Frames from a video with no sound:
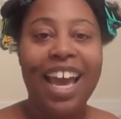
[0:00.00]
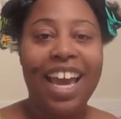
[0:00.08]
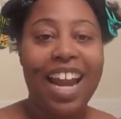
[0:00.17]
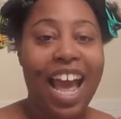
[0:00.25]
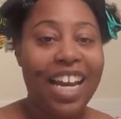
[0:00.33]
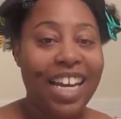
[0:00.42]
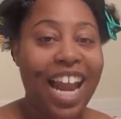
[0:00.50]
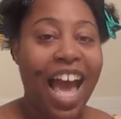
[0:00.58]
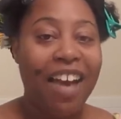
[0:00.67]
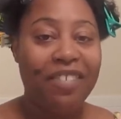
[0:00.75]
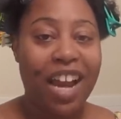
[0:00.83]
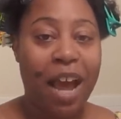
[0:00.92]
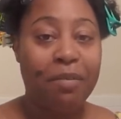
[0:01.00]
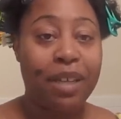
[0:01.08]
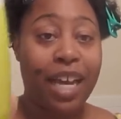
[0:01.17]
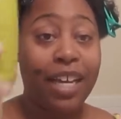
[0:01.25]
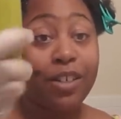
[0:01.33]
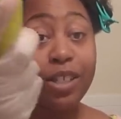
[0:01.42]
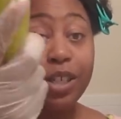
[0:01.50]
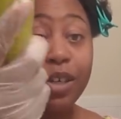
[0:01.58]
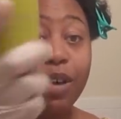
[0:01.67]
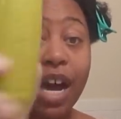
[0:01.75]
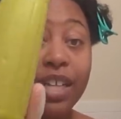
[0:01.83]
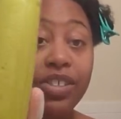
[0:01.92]
and I didn't have an applicator,
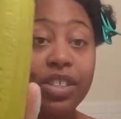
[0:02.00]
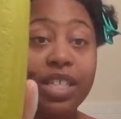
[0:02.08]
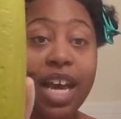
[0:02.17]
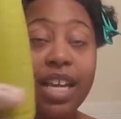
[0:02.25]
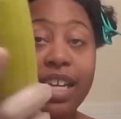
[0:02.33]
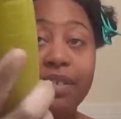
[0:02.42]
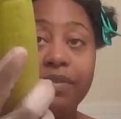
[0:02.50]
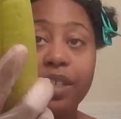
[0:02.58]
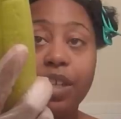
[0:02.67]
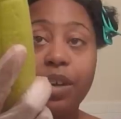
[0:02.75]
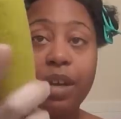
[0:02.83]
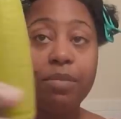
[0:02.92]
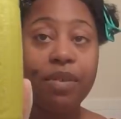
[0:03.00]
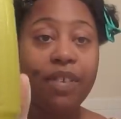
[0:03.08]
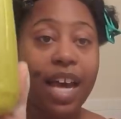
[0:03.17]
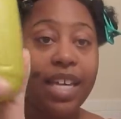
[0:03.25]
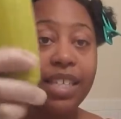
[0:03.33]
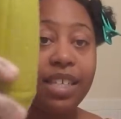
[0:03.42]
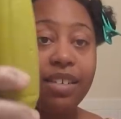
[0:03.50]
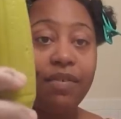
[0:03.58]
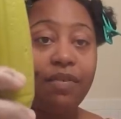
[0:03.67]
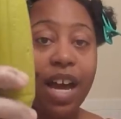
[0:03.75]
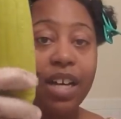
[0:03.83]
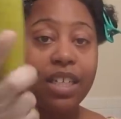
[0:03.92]
so I just kind of, improvised
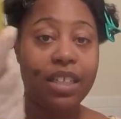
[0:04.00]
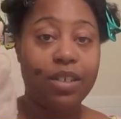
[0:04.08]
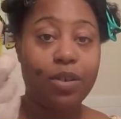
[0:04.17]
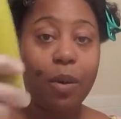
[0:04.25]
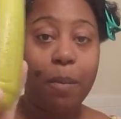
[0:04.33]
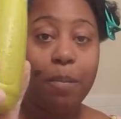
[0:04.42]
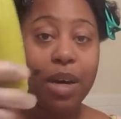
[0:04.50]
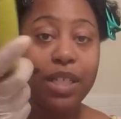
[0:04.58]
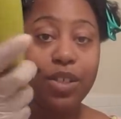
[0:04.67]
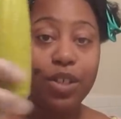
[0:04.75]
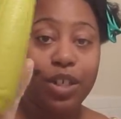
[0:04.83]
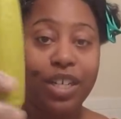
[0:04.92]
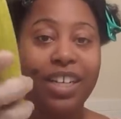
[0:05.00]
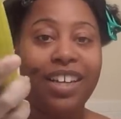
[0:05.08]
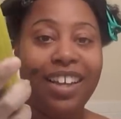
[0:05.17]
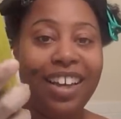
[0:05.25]
and found a little mustard